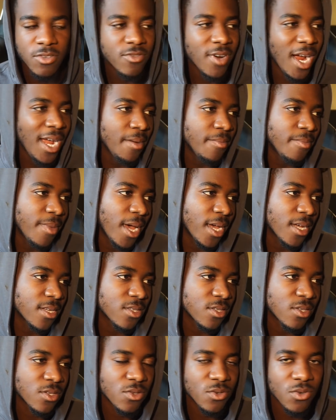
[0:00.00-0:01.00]
right back
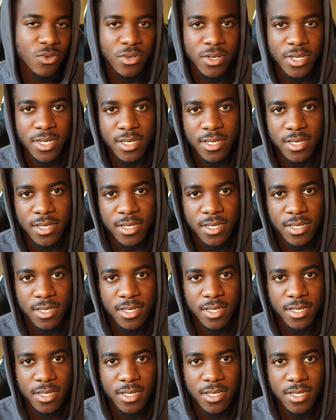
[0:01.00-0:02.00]
scoring.
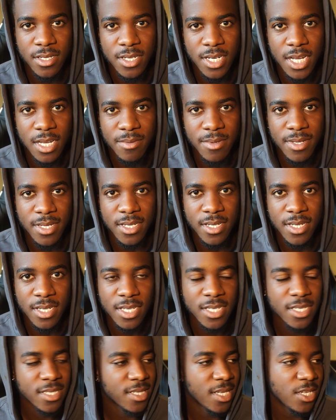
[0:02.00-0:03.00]
I mean,
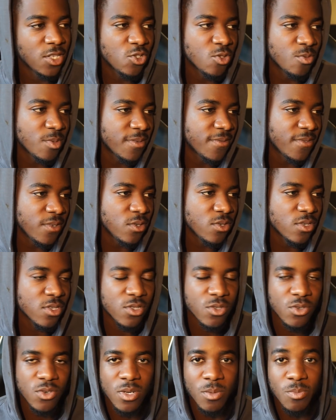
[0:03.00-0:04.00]
central
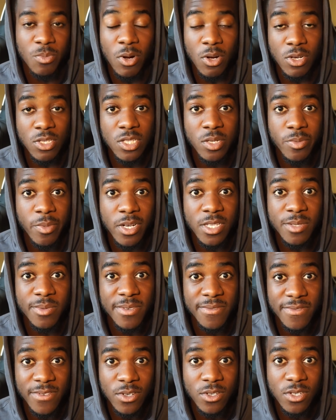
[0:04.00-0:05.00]
midfielders scoring, box to box
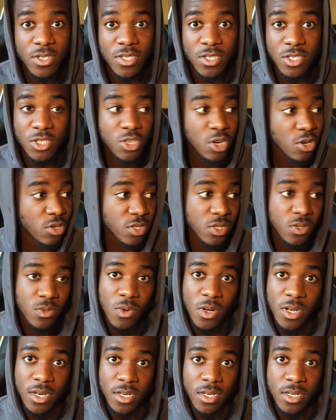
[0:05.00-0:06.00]
midfielders, the
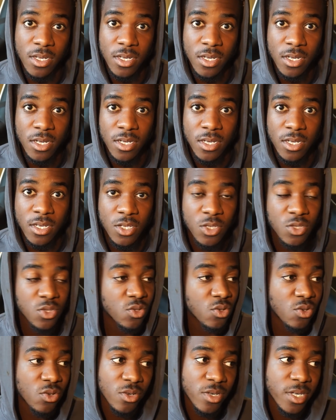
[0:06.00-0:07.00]
chosen one,
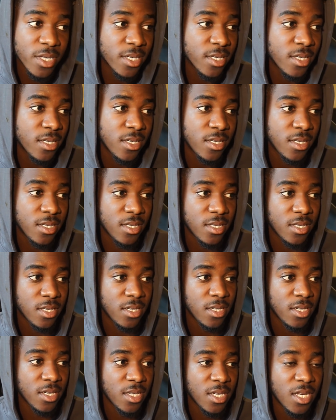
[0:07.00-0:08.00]
scoring.
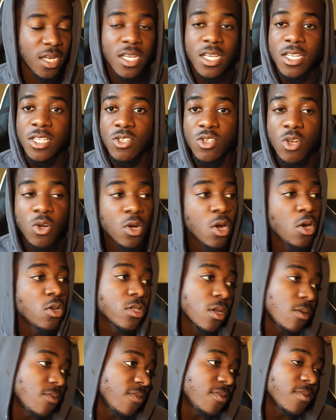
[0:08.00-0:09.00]
It's got
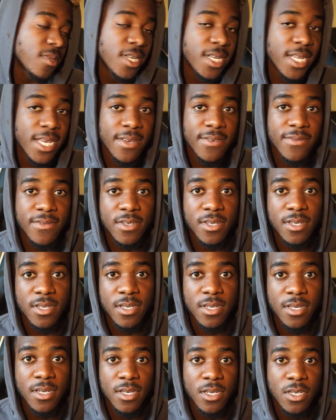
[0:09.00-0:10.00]
goals coming from the left,
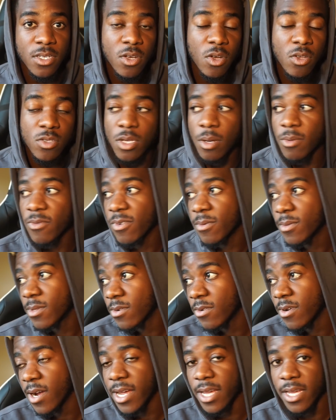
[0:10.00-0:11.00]
goals coming from
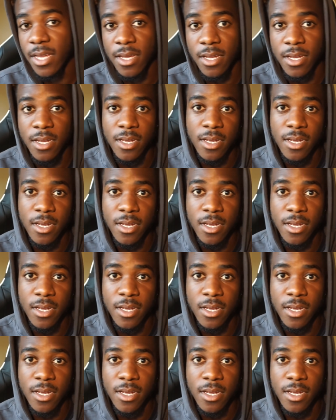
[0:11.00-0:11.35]
the right,